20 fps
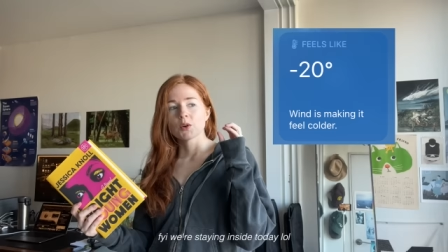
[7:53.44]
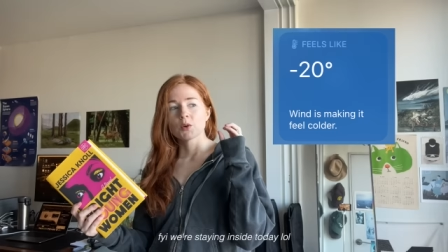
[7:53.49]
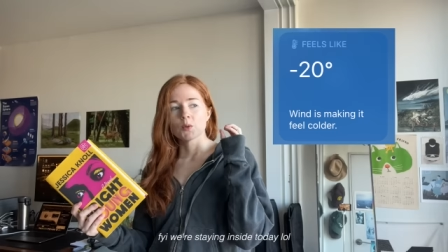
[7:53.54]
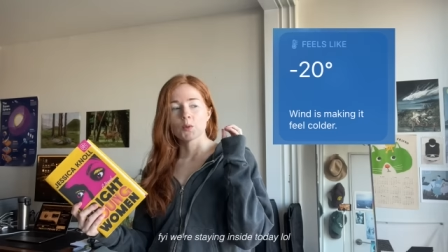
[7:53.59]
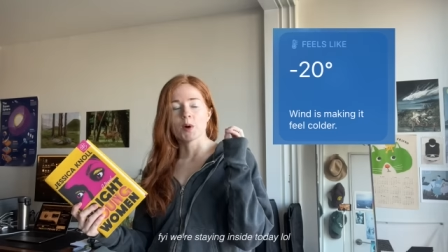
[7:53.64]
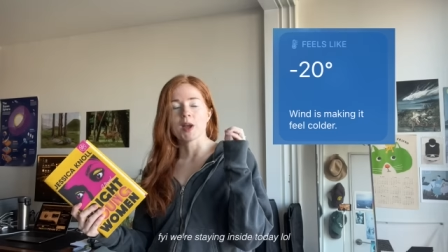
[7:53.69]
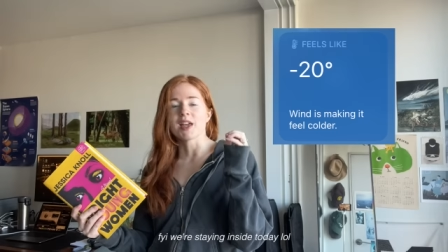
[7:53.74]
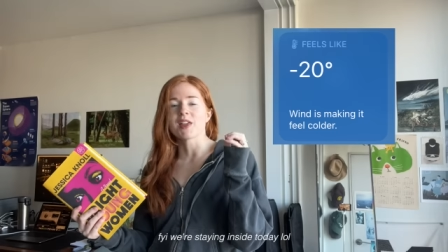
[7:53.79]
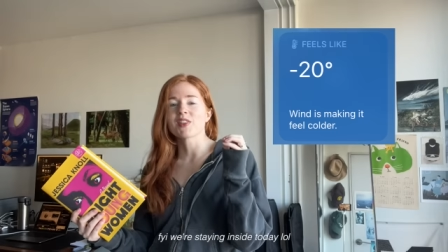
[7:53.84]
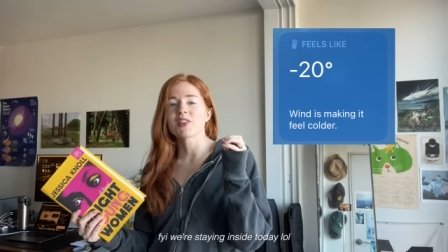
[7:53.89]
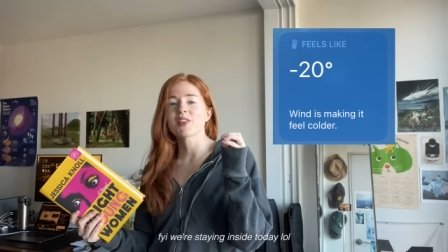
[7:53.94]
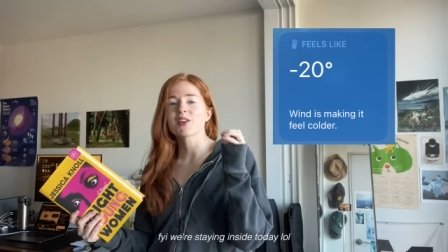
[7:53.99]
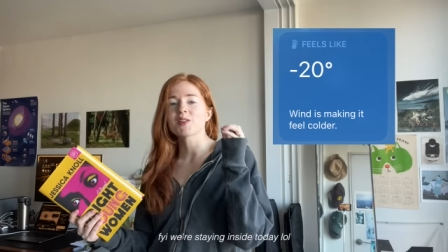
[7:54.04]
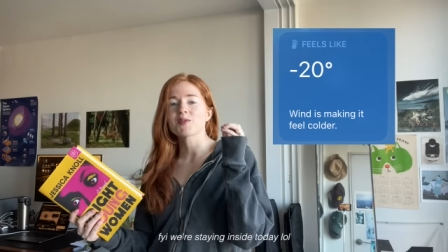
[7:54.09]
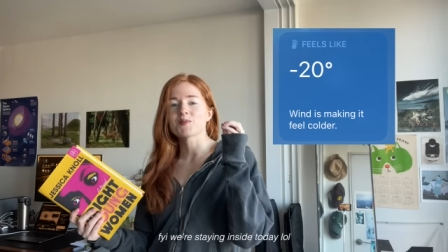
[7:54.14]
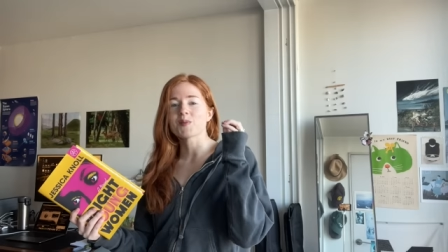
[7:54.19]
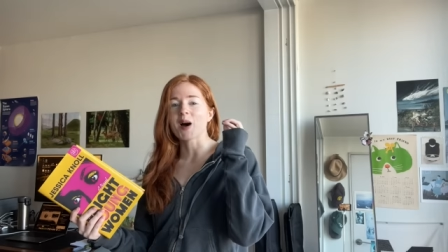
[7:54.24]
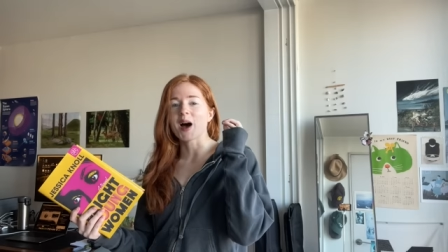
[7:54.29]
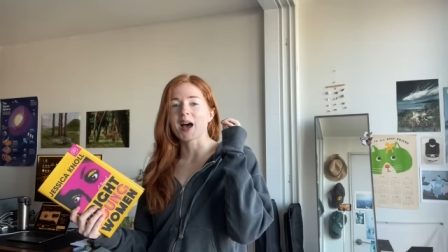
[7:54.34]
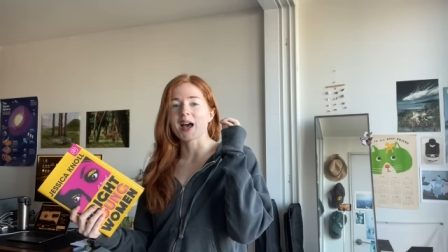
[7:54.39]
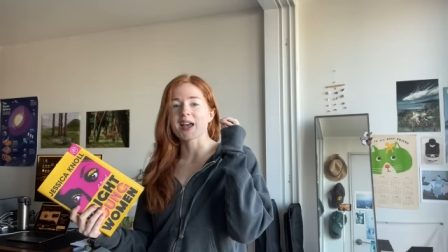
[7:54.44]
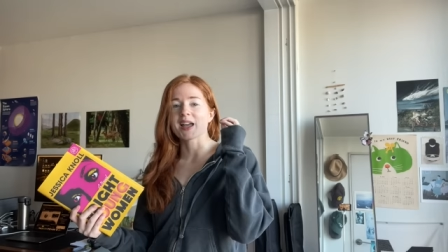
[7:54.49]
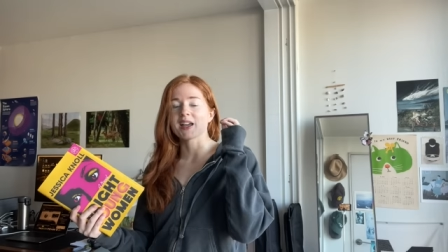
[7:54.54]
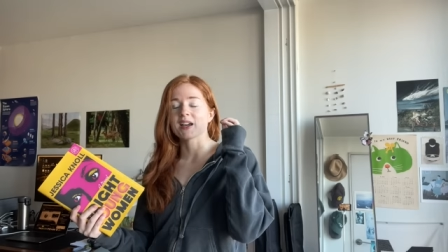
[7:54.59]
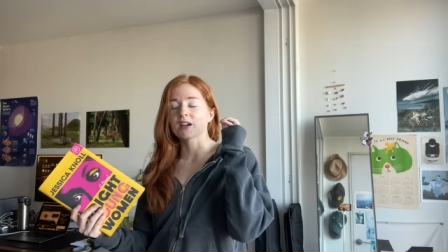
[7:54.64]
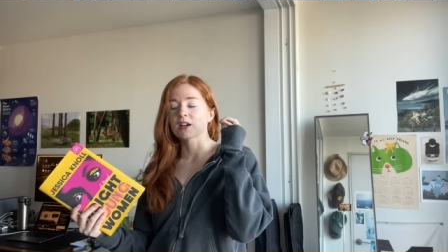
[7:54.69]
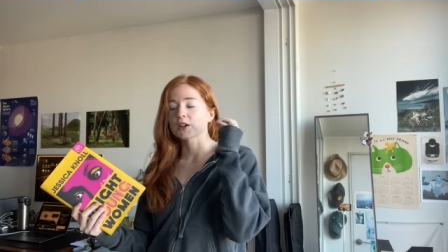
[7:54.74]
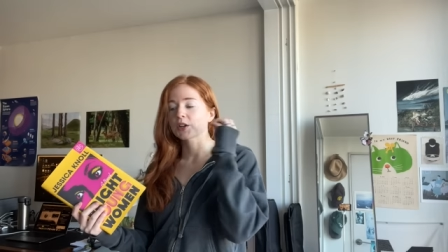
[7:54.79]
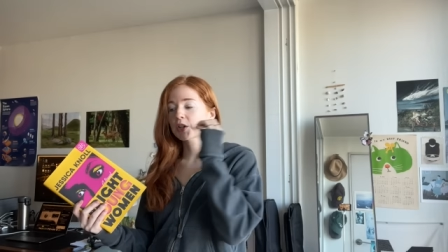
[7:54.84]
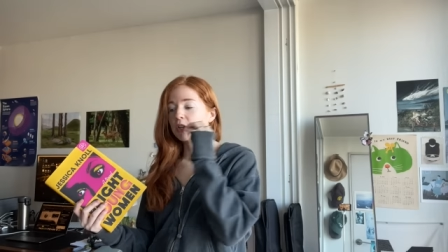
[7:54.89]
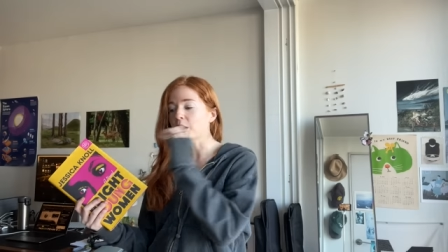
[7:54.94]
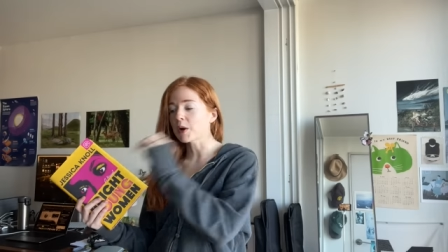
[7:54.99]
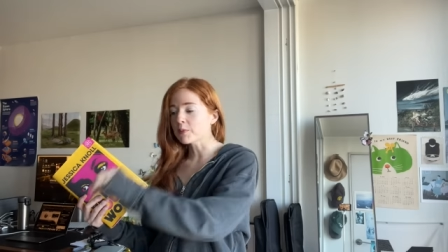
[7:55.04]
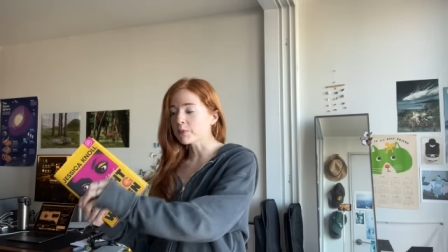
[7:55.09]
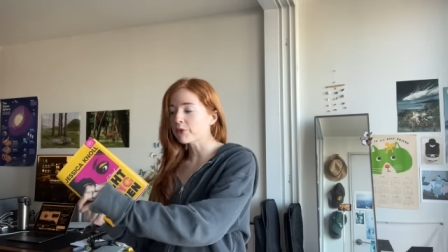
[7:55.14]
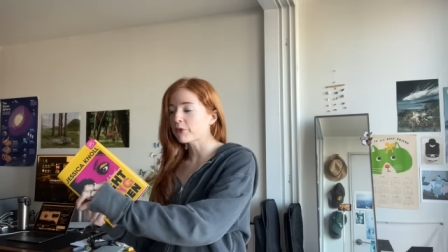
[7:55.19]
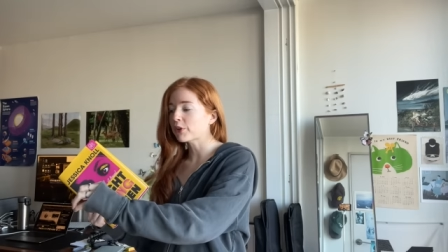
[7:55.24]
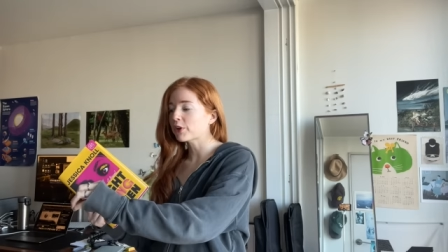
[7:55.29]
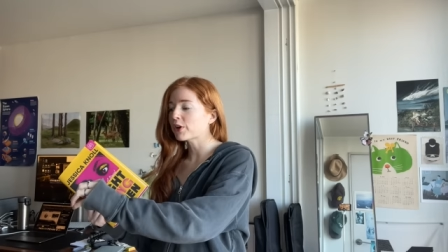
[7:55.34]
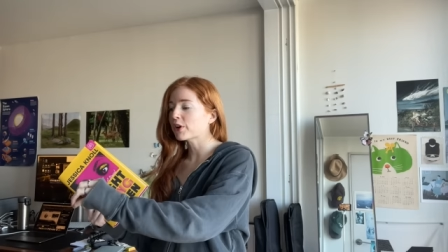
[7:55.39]
with my
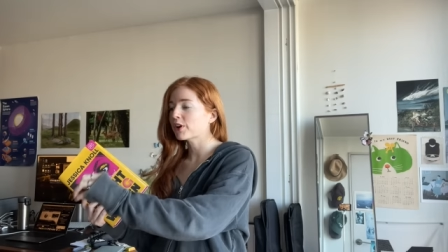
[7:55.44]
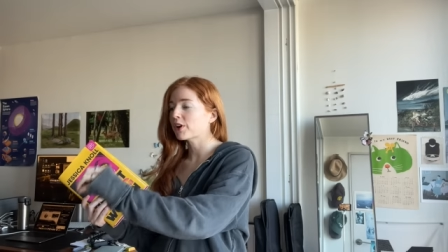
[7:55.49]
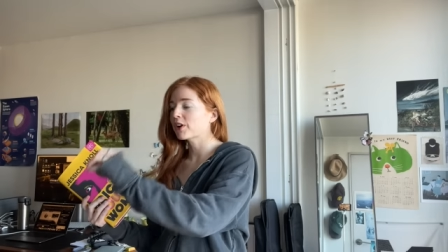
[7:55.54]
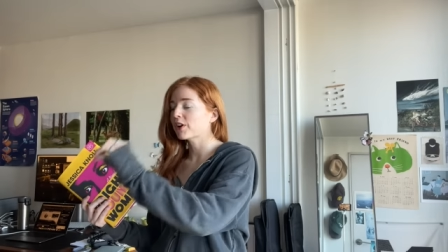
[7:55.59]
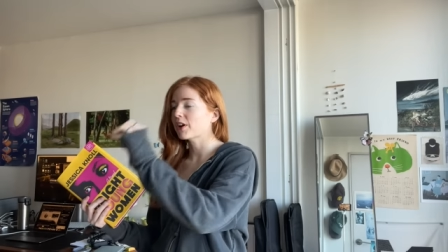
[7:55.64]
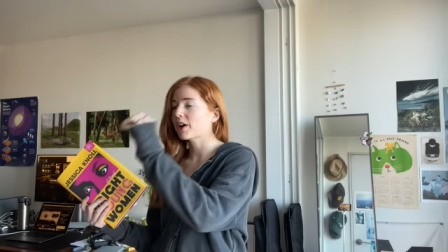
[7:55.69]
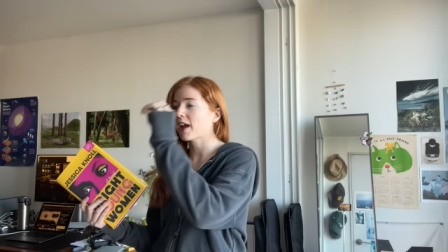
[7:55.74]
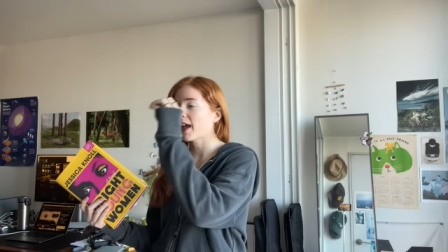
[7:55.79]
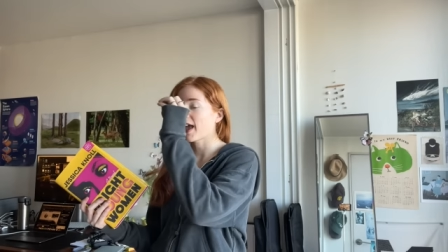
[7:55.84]
comforter